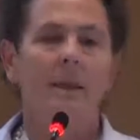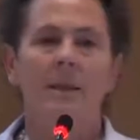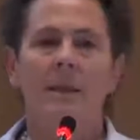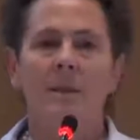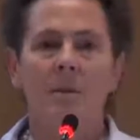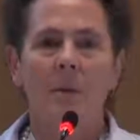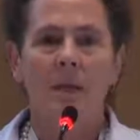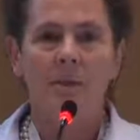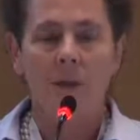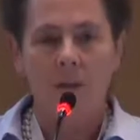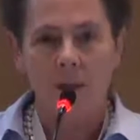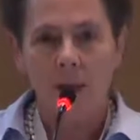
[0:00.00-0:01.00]
That the
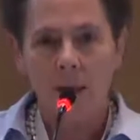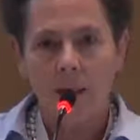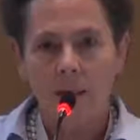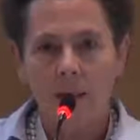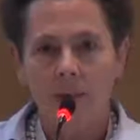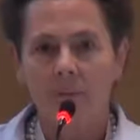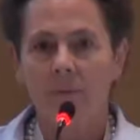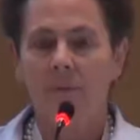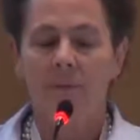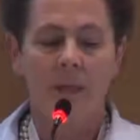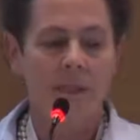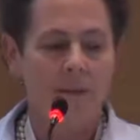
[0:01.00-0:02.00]
wells aren't hot enough,
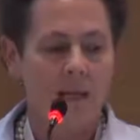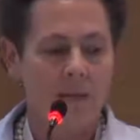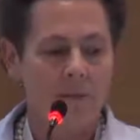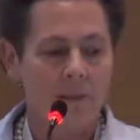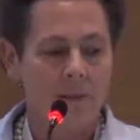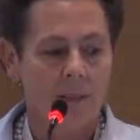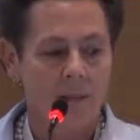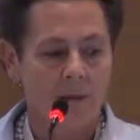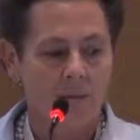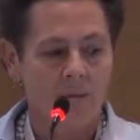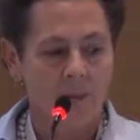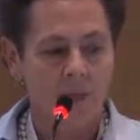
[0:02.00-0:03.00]
they
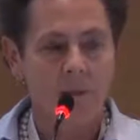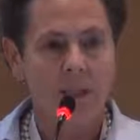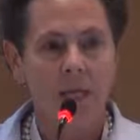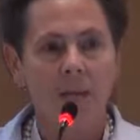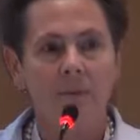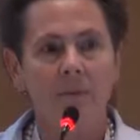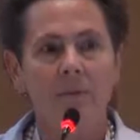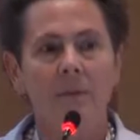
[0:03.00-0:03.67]
don't flow enough,